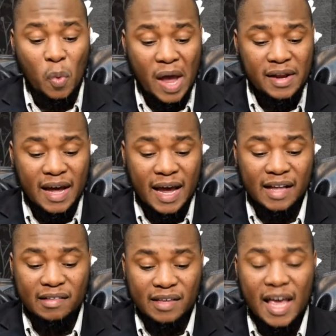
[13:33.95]
When
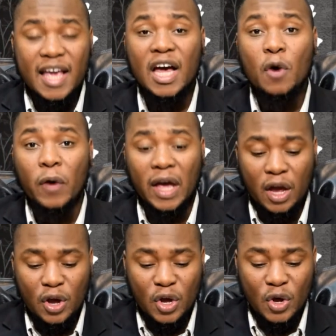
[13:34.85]
I take
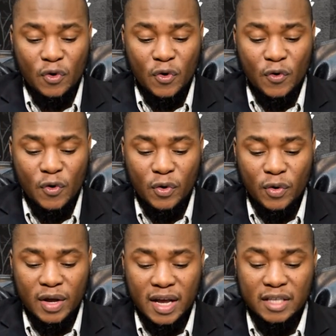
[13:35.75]
away
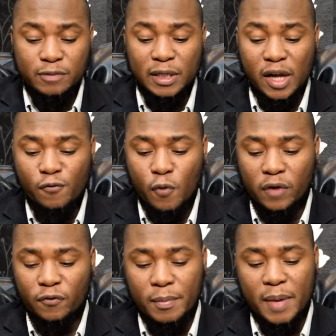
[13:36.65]
his beloved
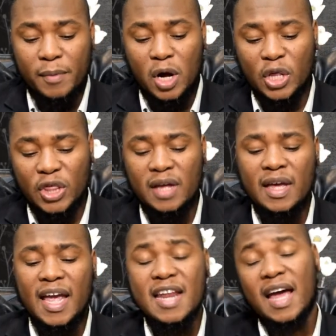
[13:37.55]
one from among the
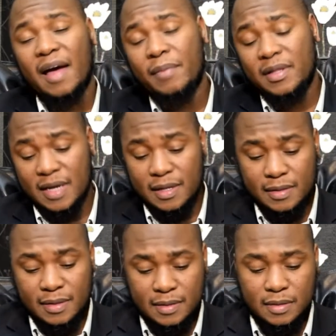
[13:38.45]

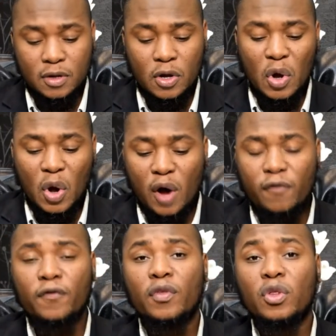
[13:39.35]
inhabitants
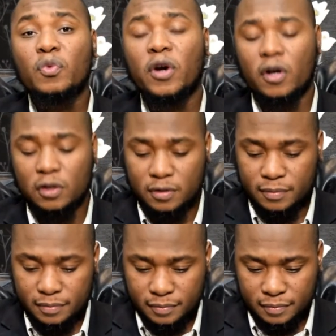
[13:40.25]
of the world."